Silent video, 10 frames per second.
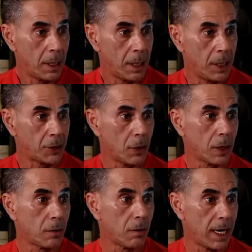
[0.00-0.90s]
He
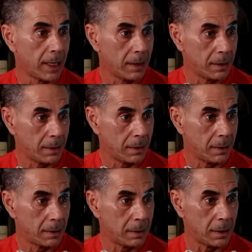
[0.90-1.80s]
start crying.
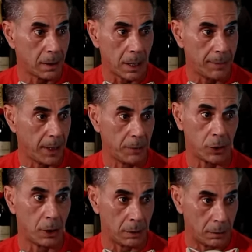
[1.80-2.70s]
I mean, he
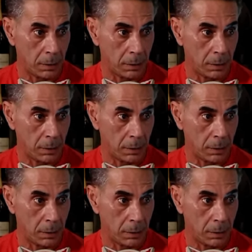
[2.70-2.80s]
was good.